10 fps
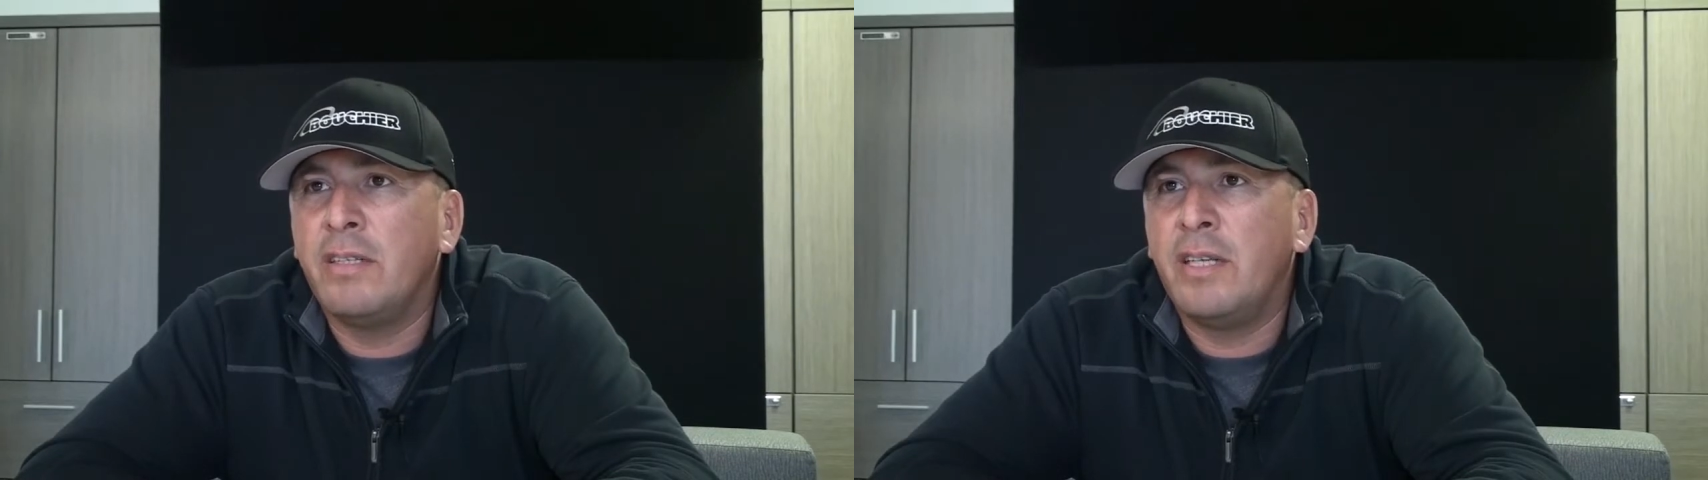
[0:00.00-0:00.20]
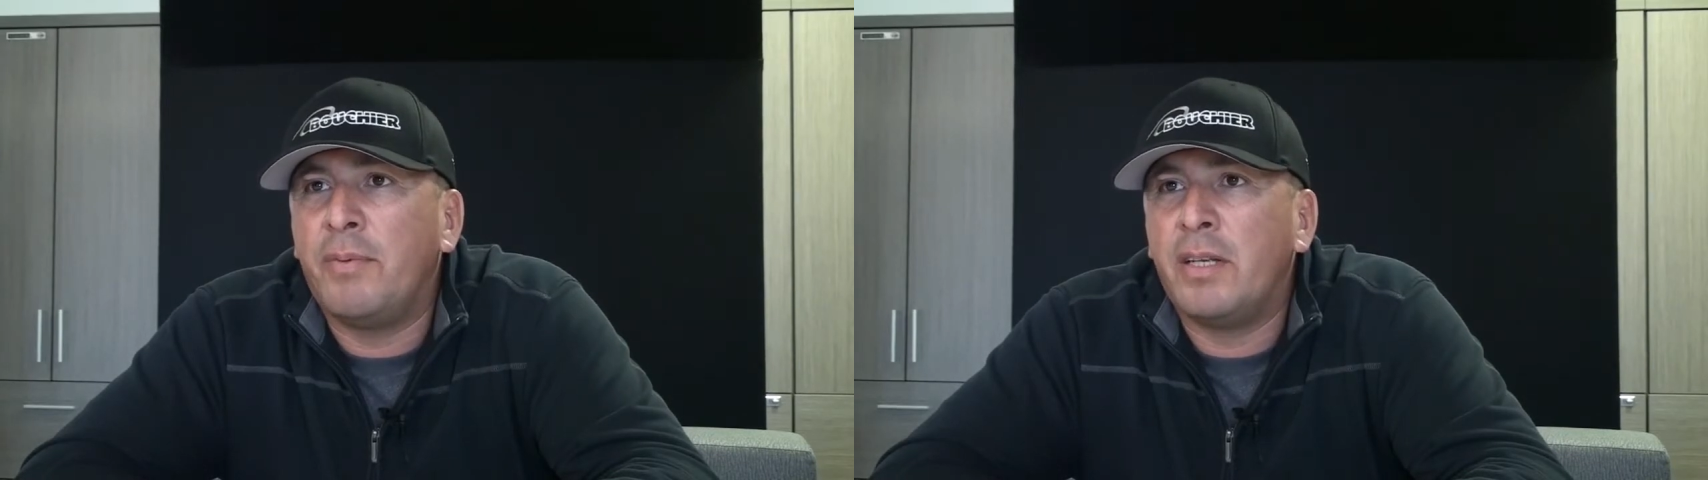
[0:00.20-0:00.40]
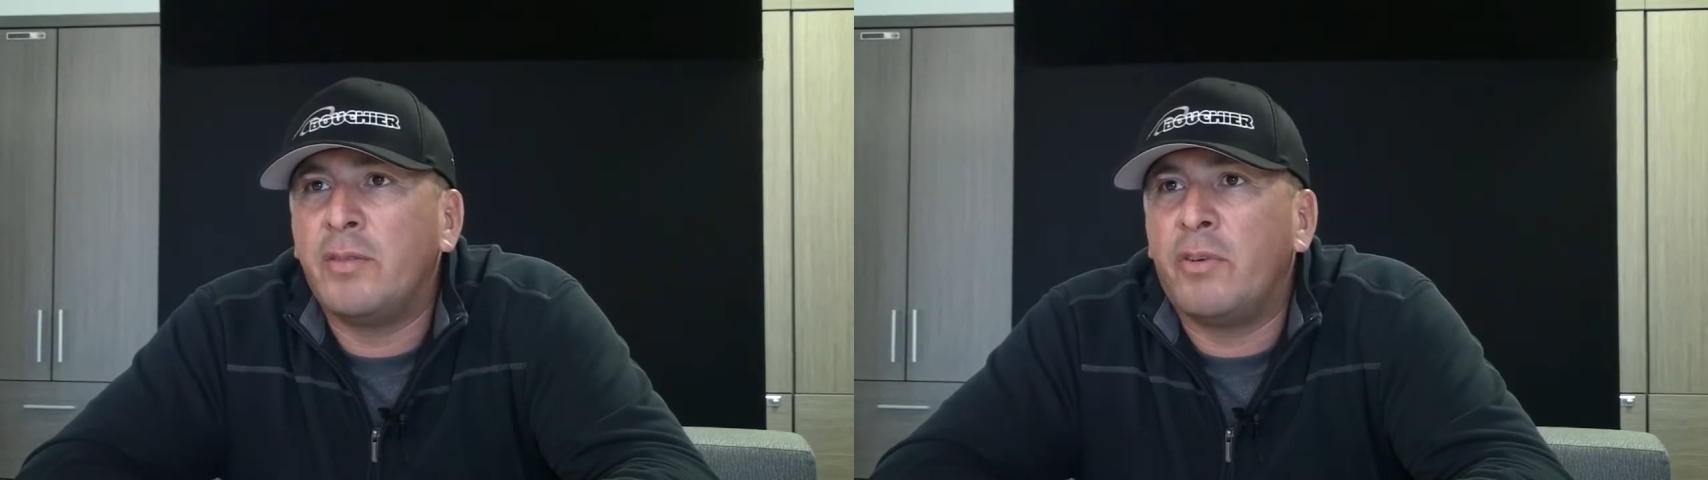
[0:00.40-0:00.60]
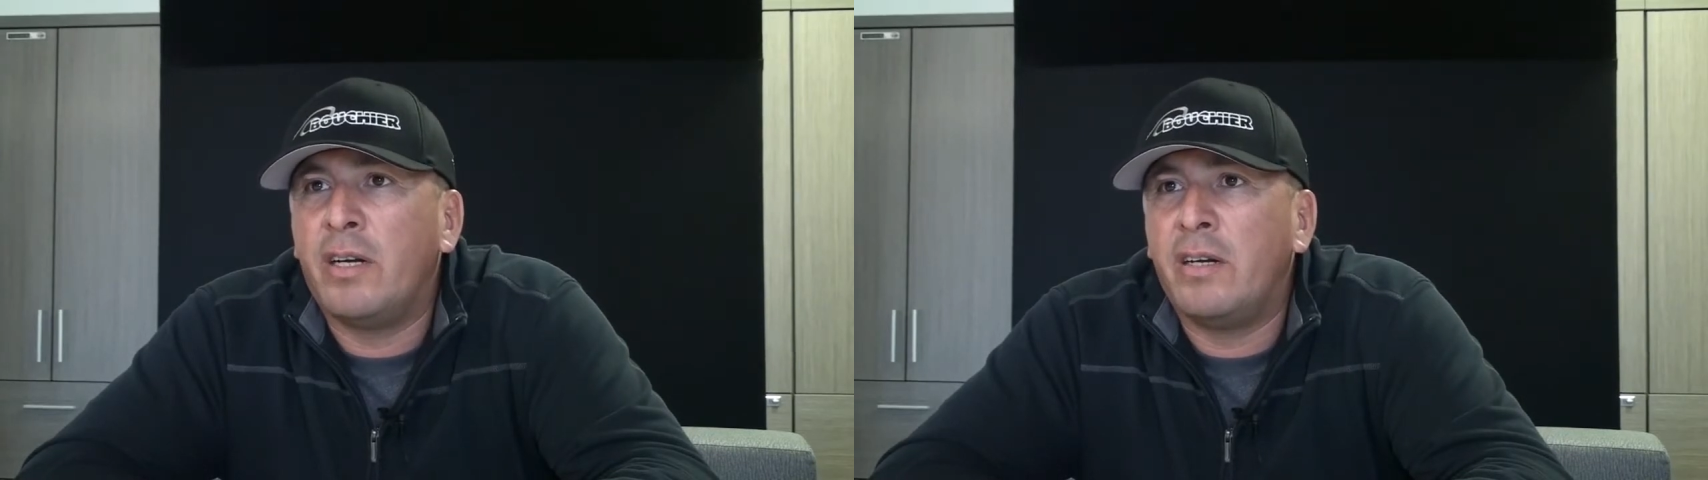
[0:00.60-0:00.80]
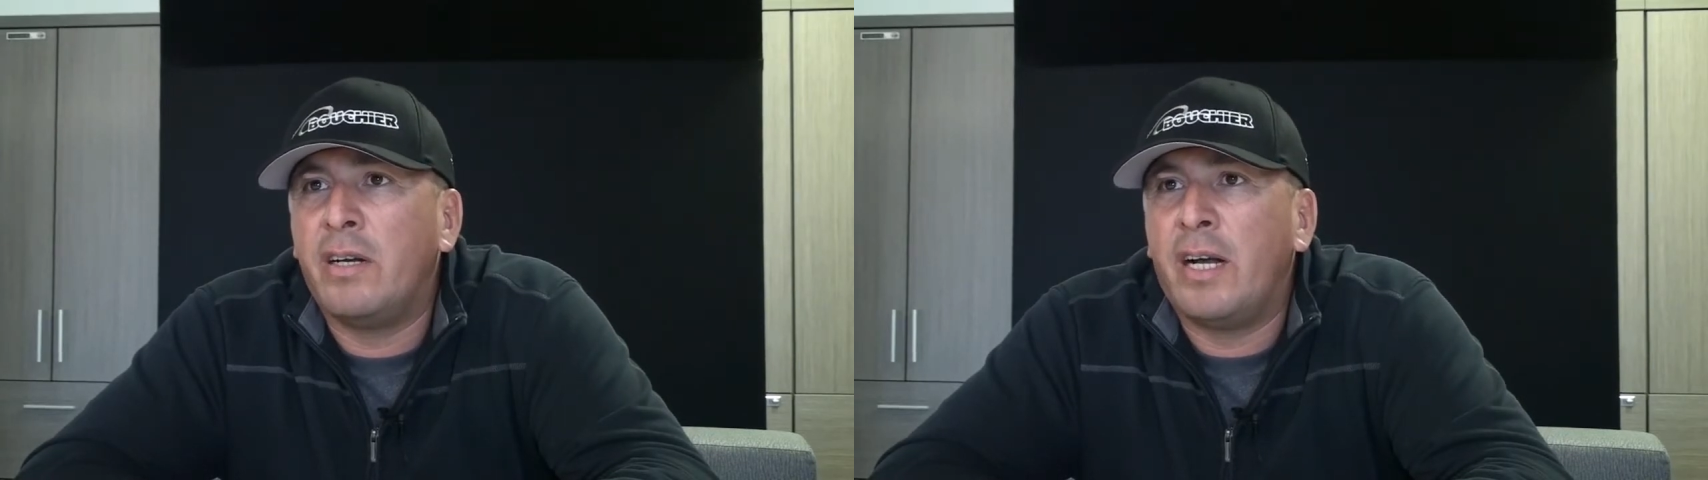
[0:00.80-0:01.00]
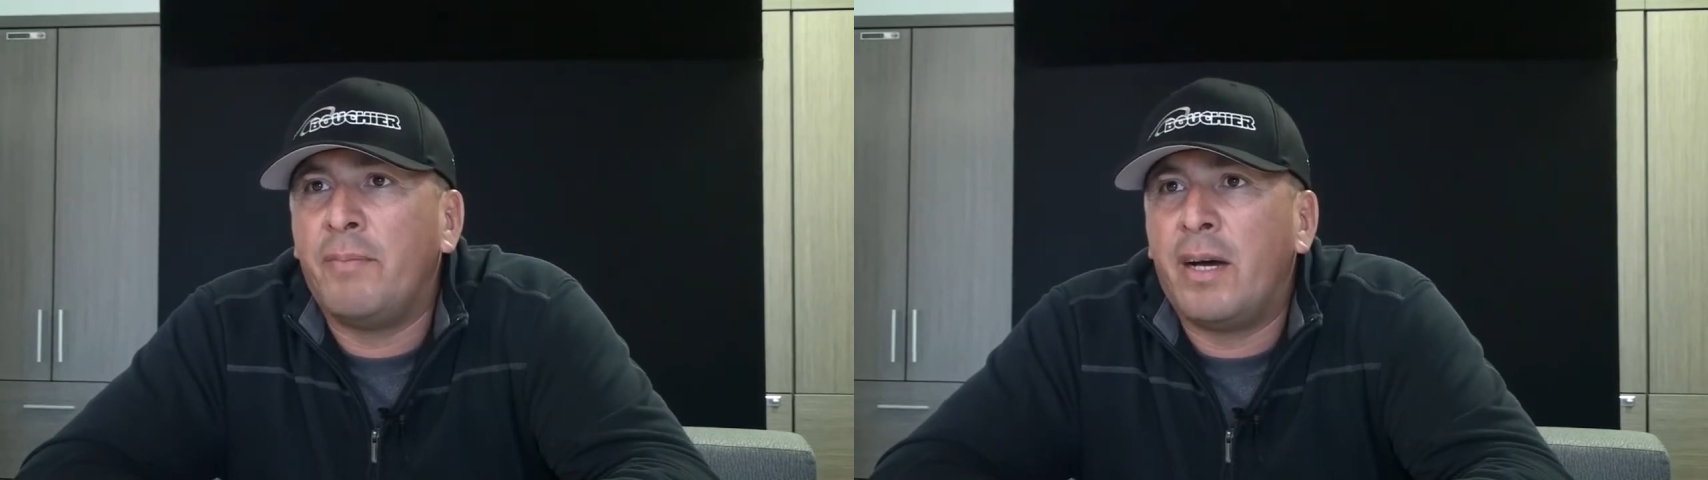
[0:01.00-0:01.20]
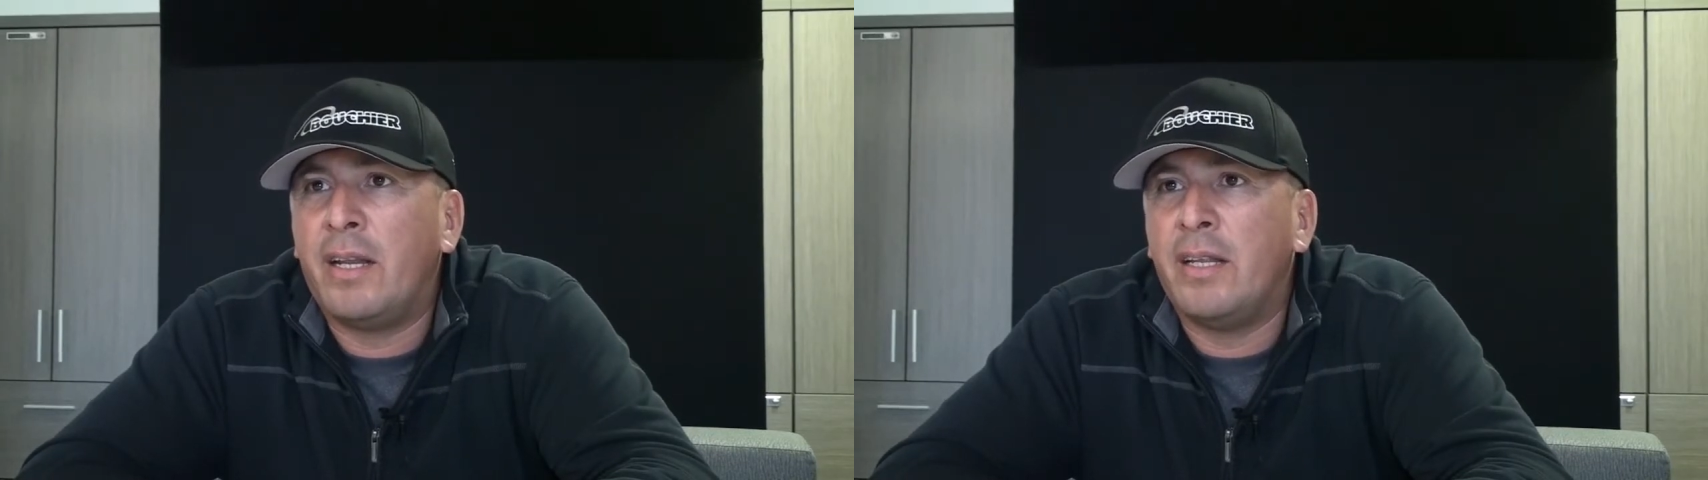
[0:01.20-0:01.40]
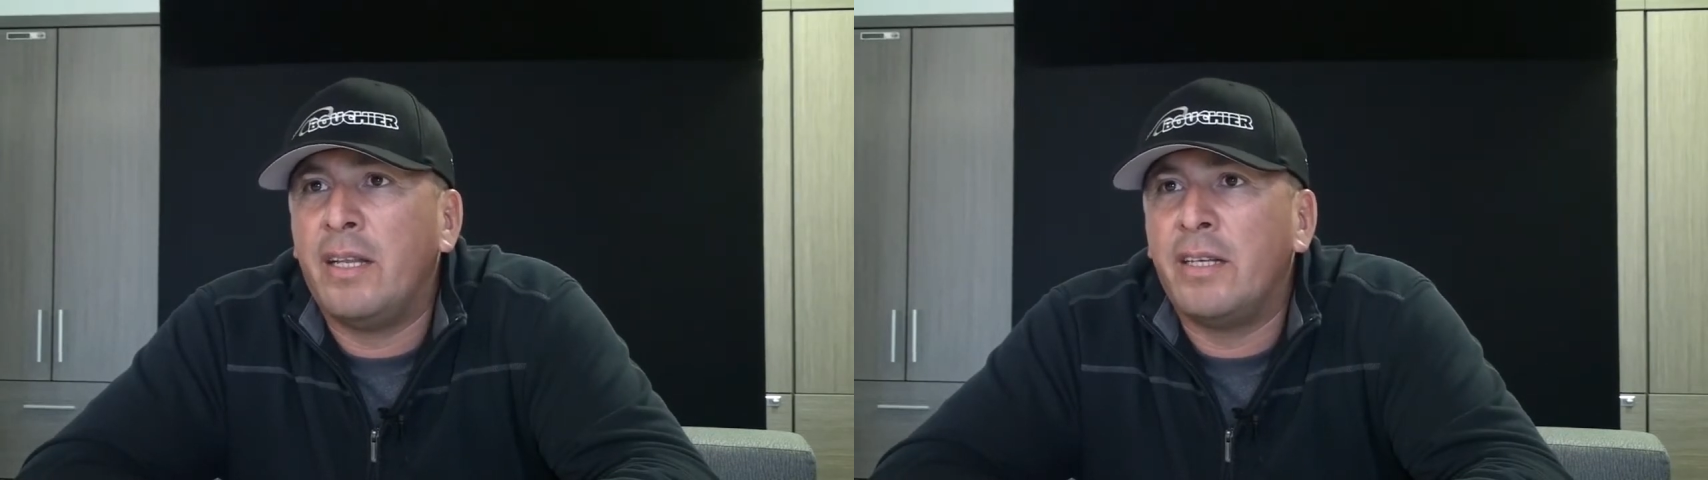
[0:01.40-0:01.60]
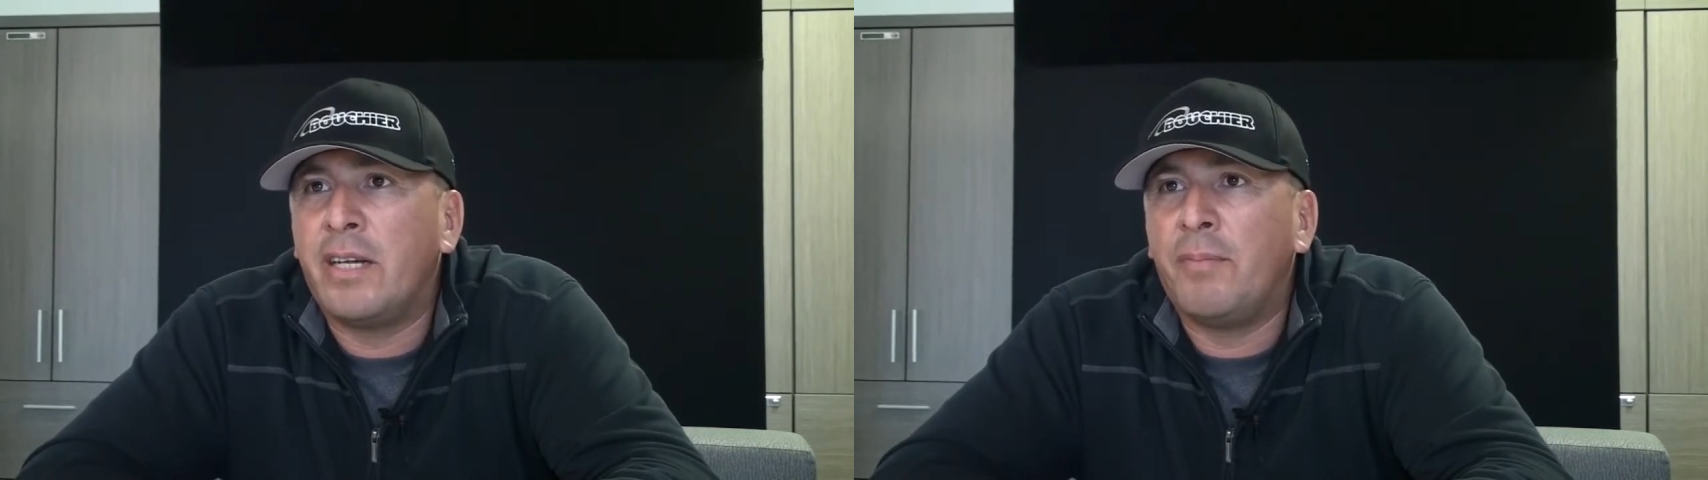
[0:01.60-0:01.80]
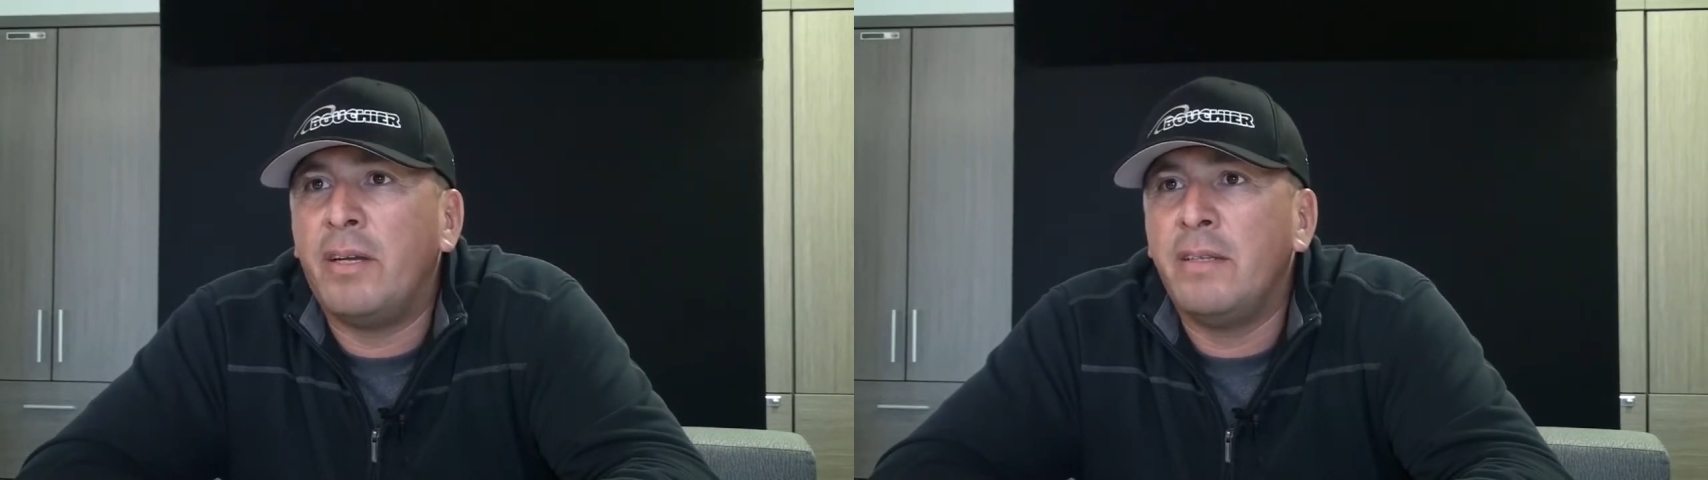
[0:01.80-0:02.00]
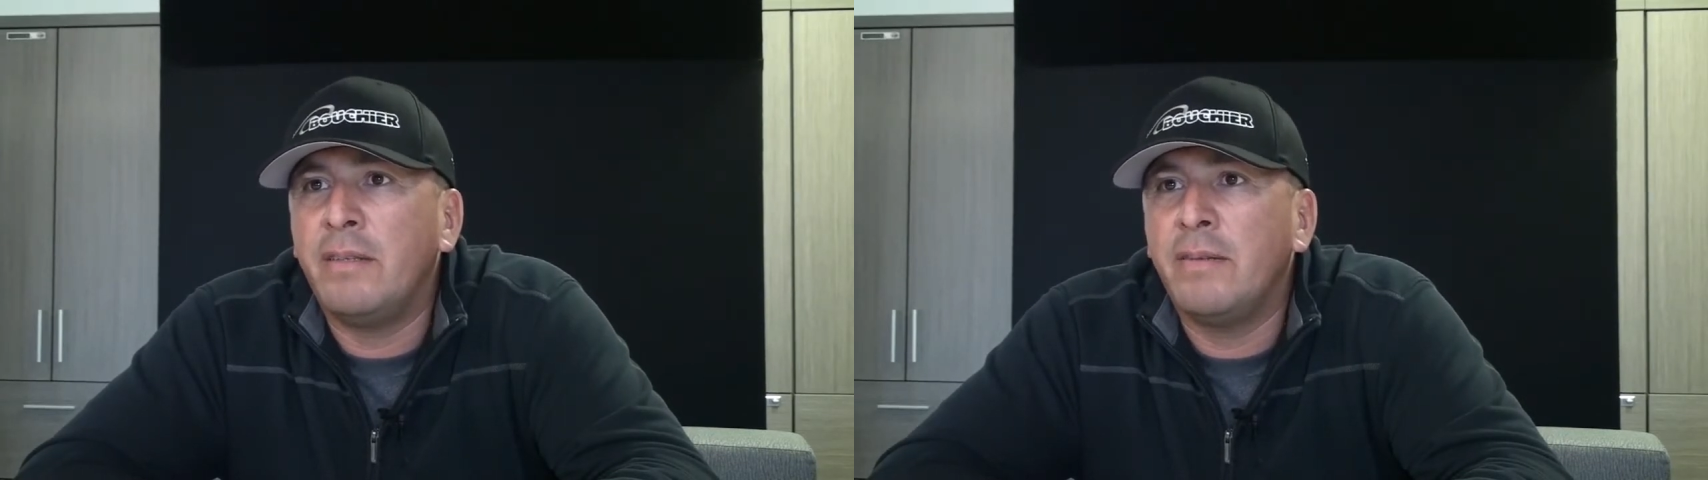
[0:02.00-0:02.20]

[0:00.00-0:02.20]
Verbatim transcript: Depends where I'm at in the trapline.